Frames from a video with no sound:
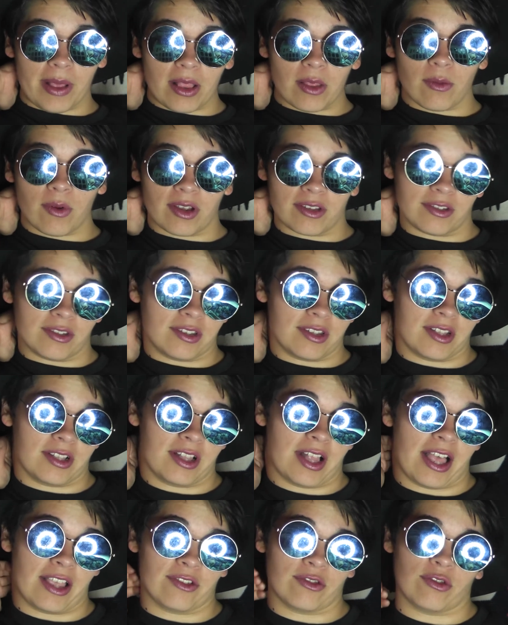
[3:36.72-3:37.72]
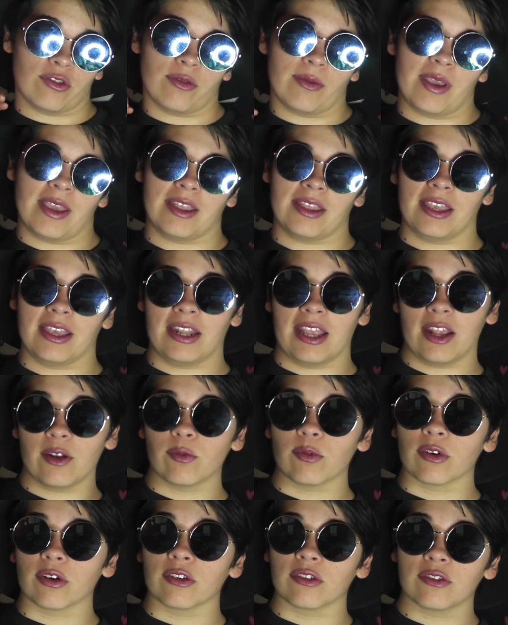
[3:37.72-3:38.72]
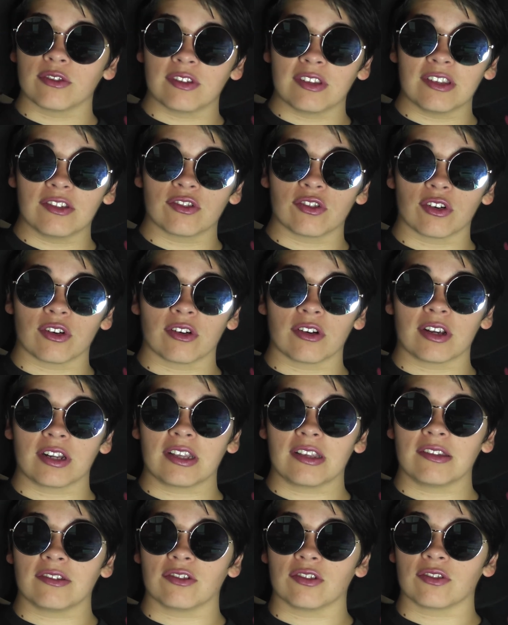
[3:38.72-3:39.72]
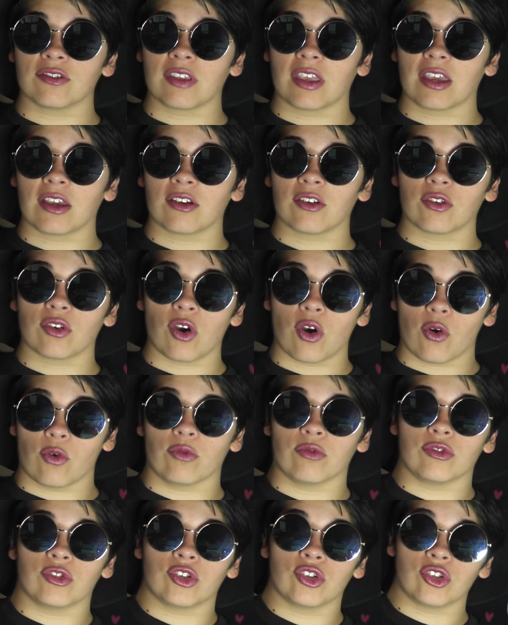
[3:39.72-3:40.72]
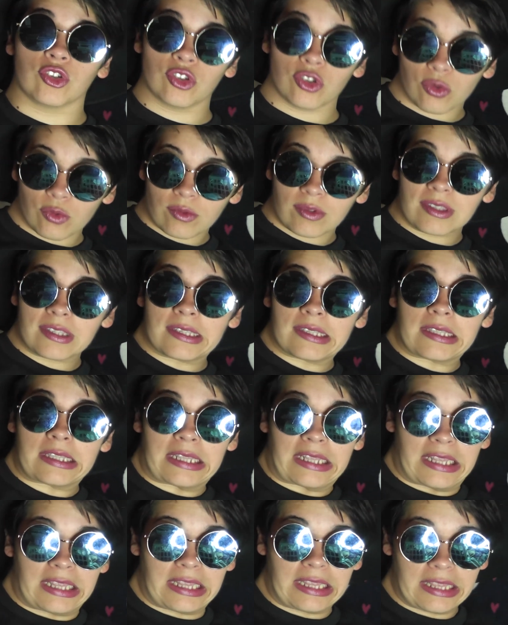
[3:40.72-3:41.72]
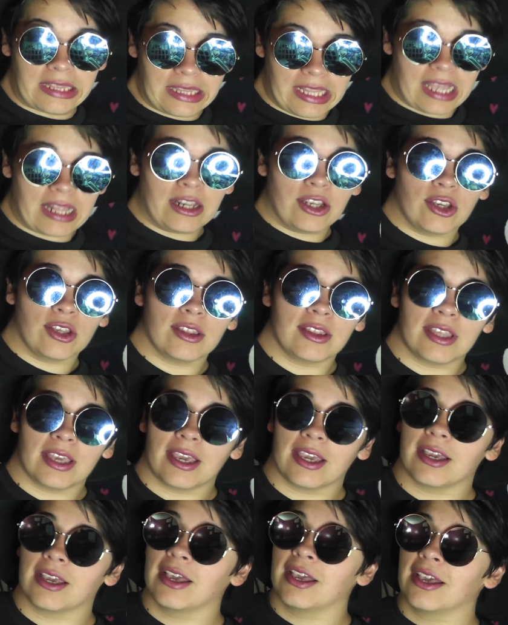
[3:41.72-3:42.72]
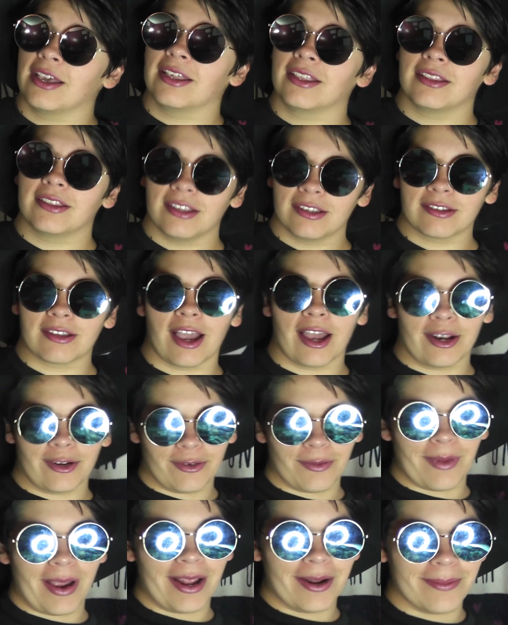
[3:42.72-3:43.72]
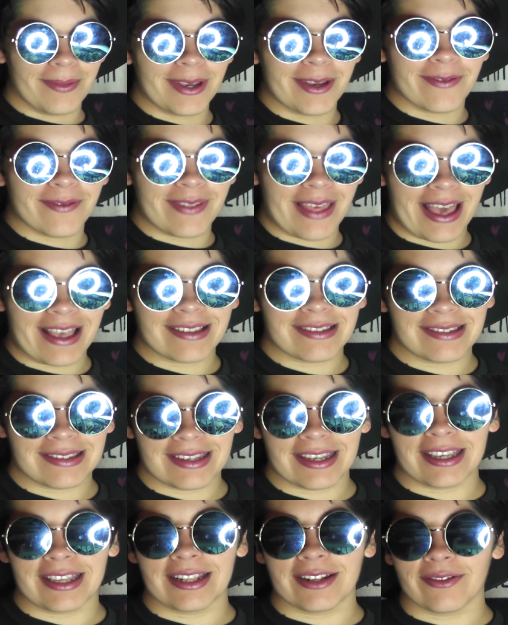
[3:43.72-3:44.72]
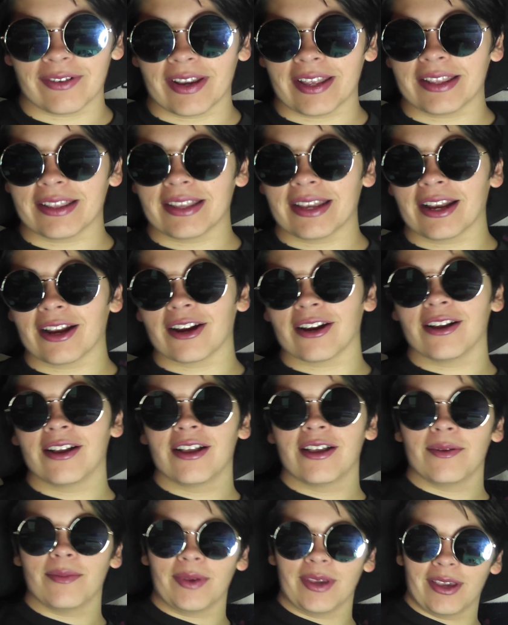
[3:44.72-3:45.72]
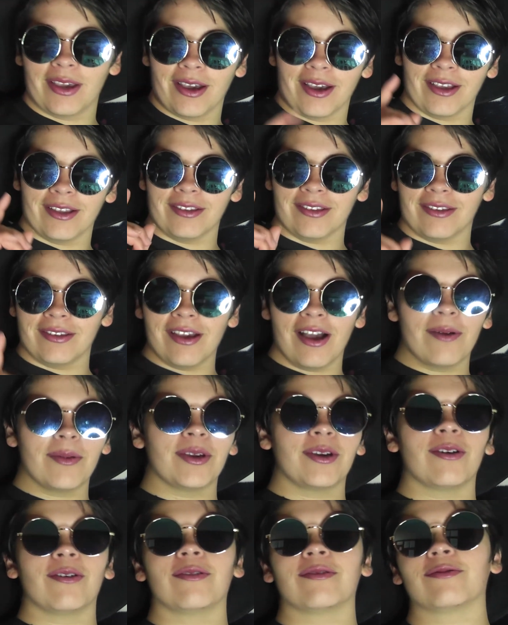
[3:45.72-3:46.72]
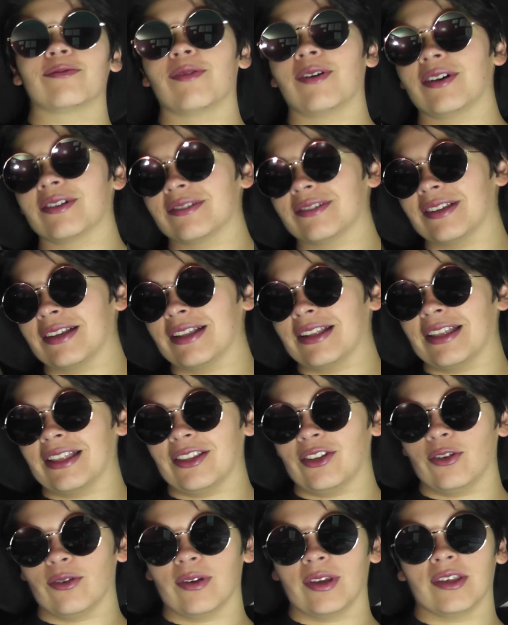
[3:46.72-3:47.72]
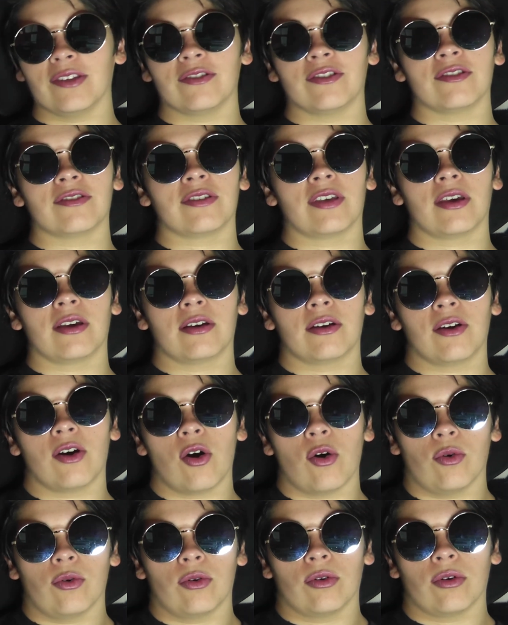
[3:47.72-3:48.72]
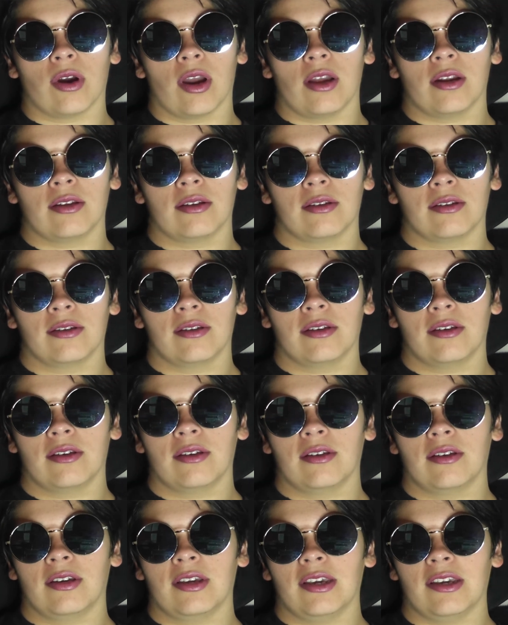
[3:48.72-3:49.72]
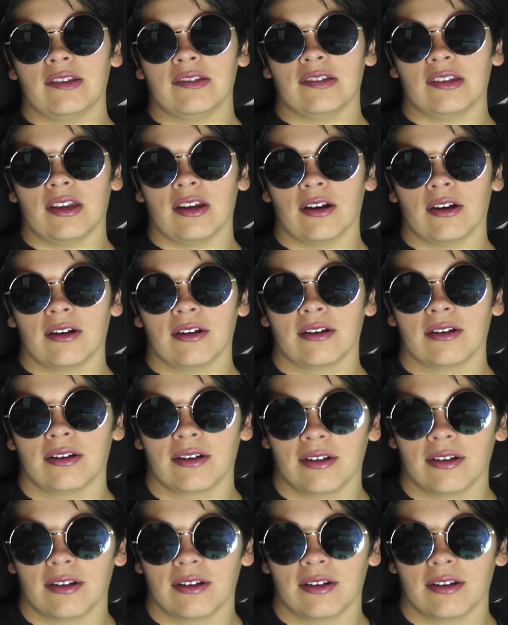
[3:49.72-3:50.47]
Belle walks into the classroom and then Edward sees her and he's just like, oh shoot, not a good thing. This kind of reminded me of that scene right there because Yami walks in and Yugi's just like, oh crud, he's here.